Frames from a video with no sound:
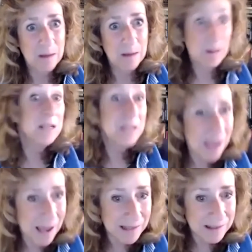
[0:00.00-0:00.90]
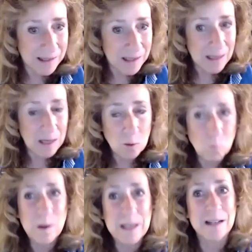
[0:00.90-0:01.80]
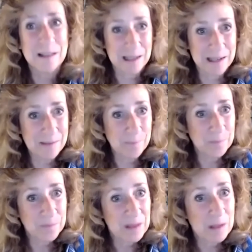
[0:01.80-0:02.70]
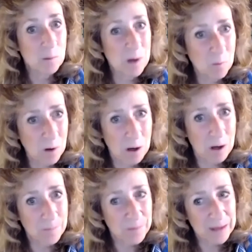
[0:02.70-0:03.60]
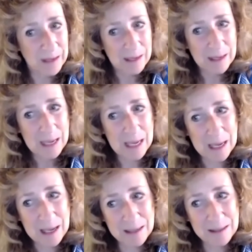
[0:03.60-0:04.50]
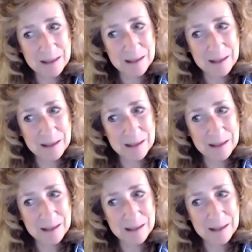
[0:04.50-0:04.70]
And yet, unwittingly, we were. And